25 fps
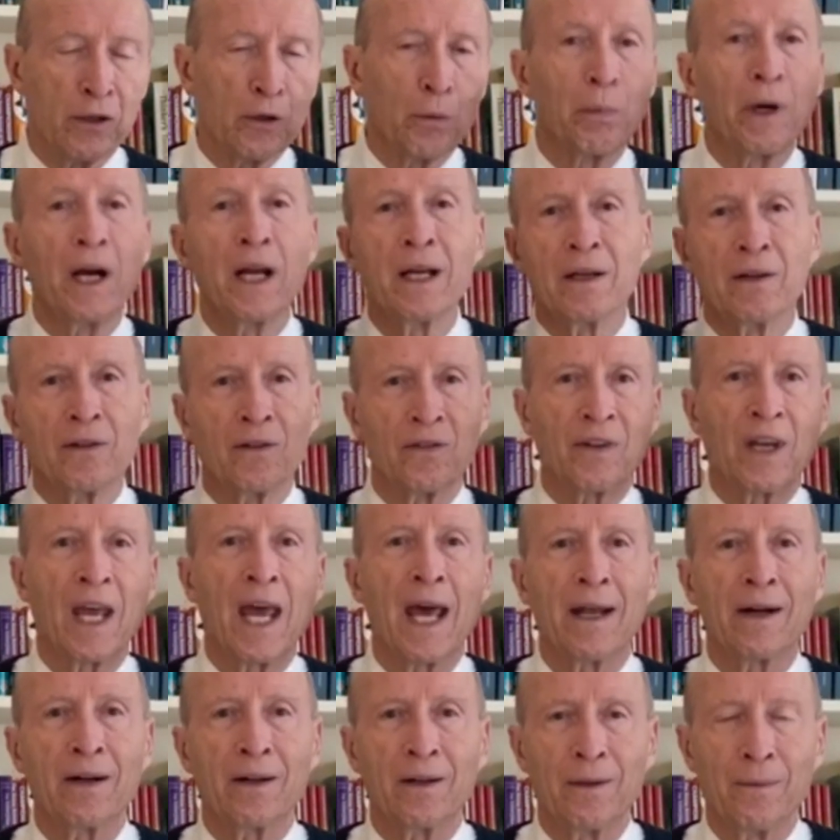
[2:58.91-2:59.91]
Your brain is
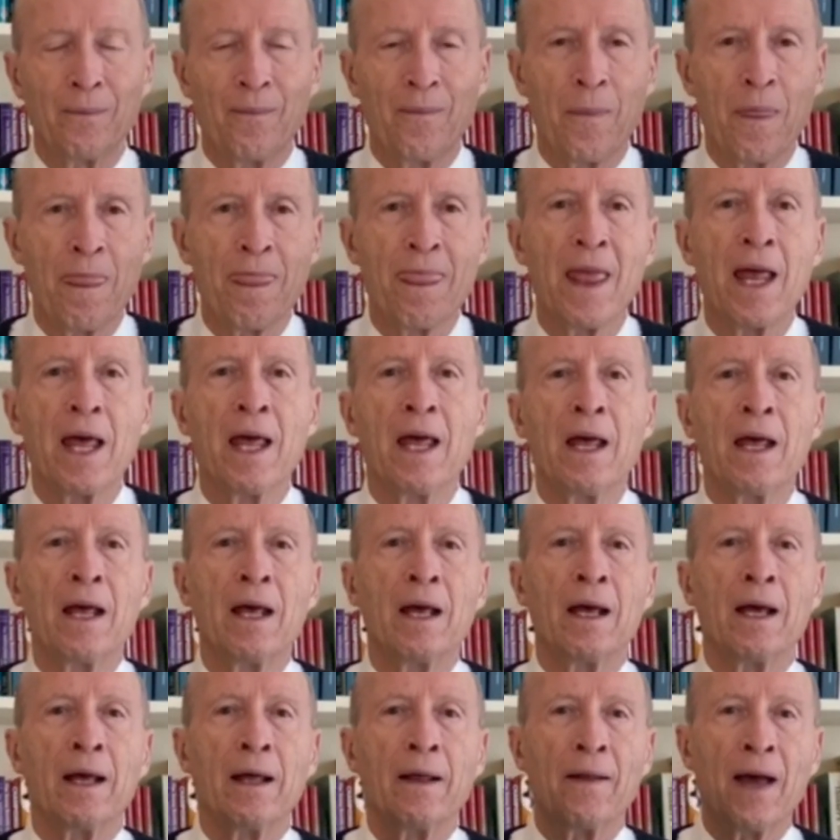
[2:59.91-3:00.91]
scattered.
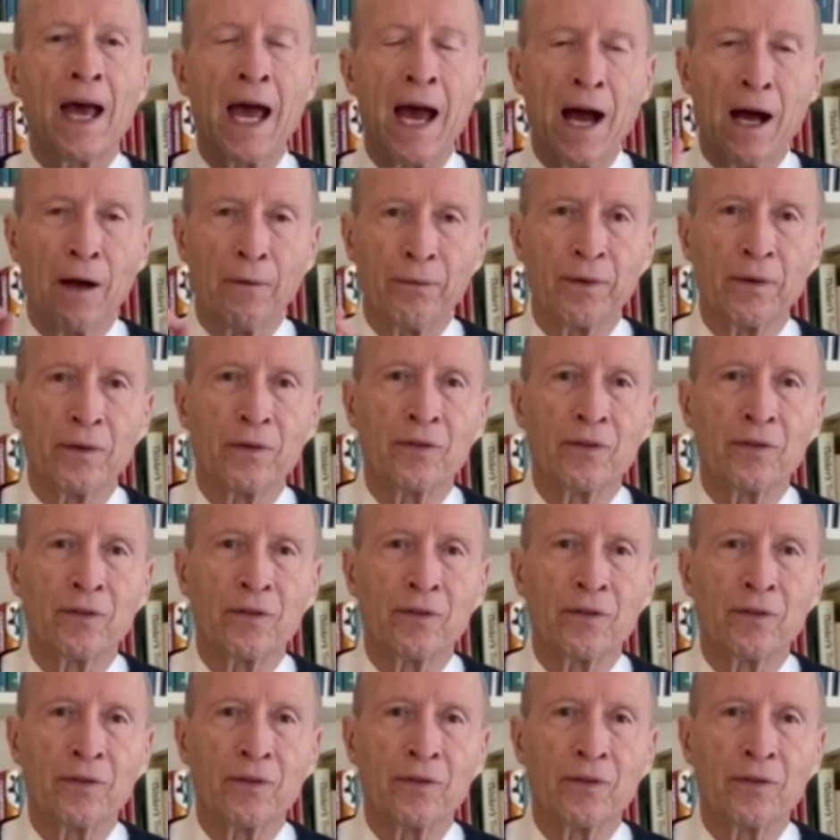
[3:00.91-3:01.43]
Alpha